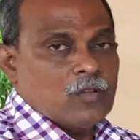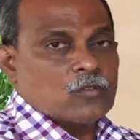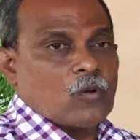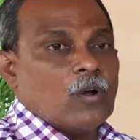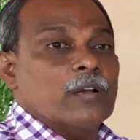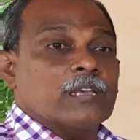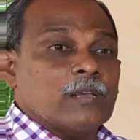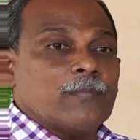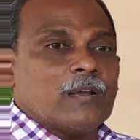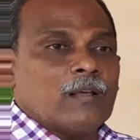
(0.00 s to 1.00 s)
So
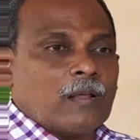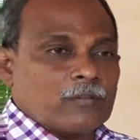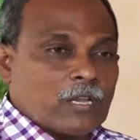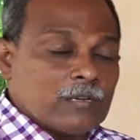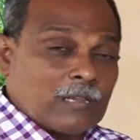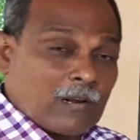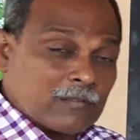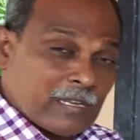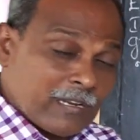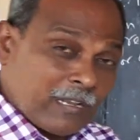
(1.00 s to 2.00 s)
he may, and then there
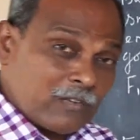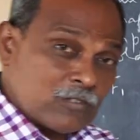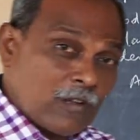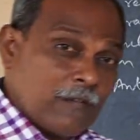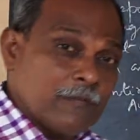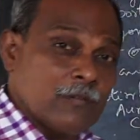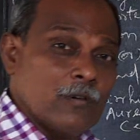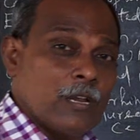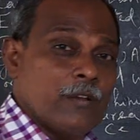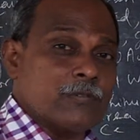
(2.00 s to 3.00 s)
are 3 kinds of
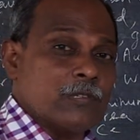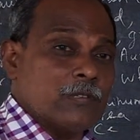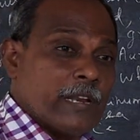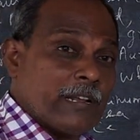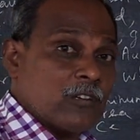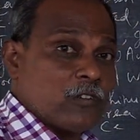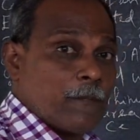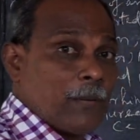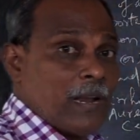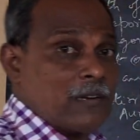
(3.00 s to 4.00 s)
leaves, 3 kinds
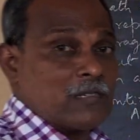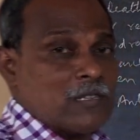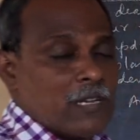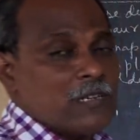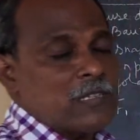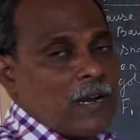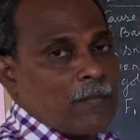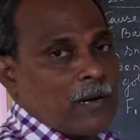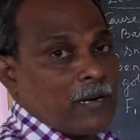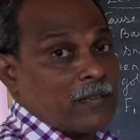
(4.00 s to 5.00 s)
of plants in
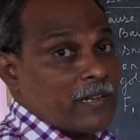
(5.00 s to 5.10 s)
snapdragon.